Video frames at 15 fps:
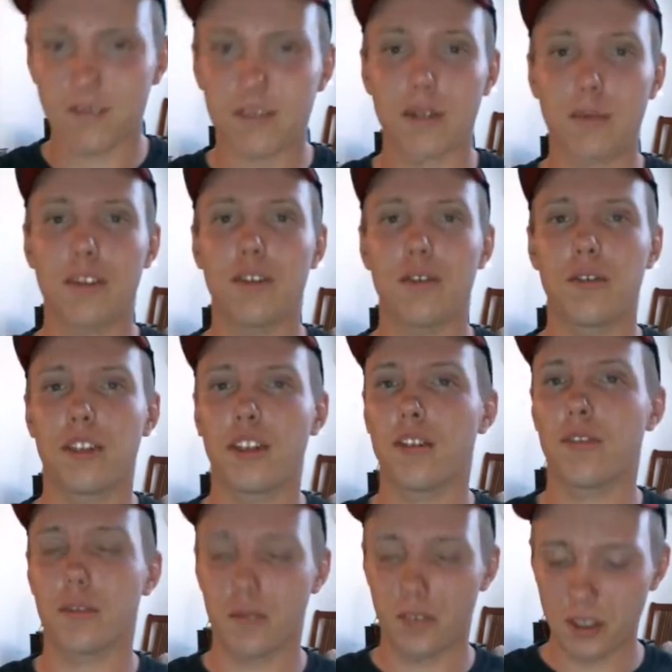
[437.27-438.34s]
I've been doing the
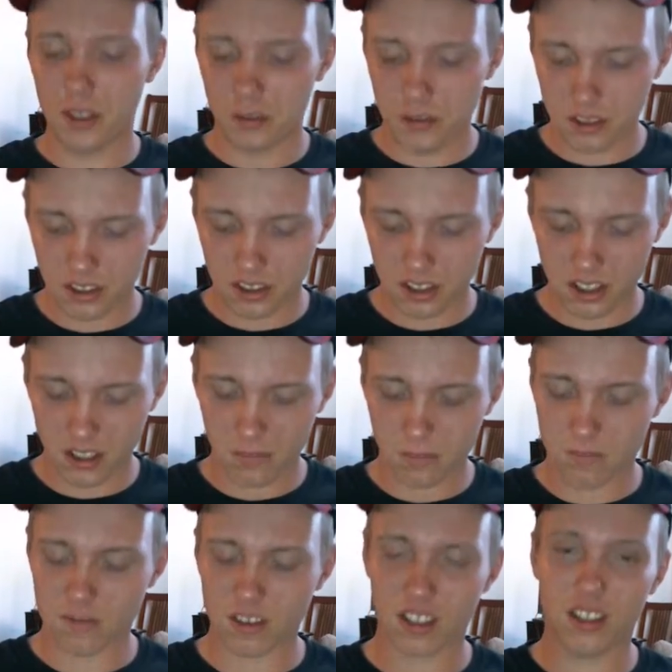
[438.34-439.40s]
reviews,
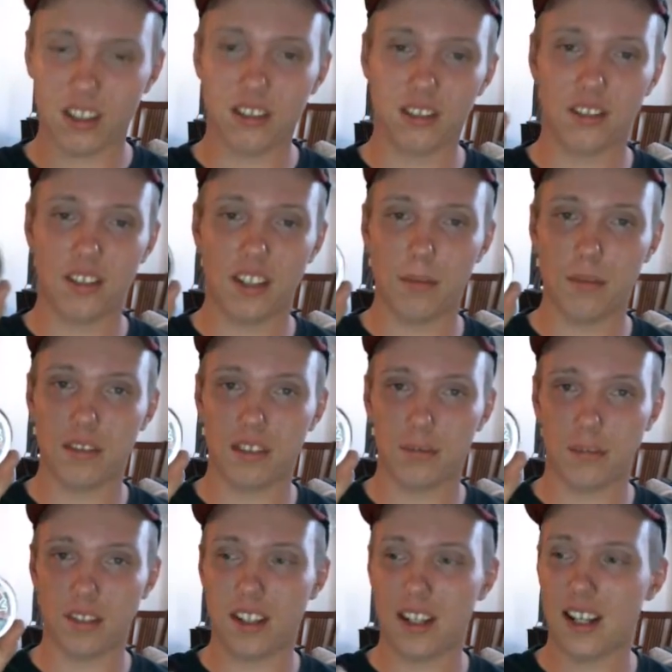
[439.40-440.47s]
dipping some
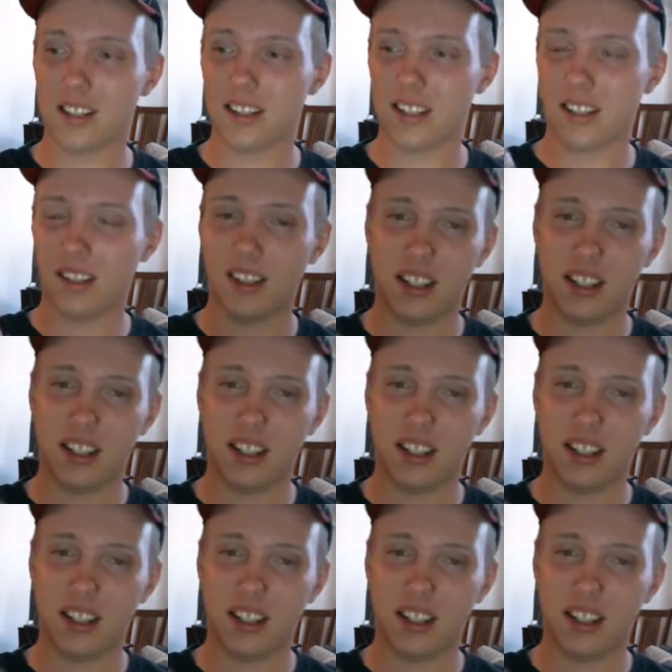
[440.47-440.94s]
classic.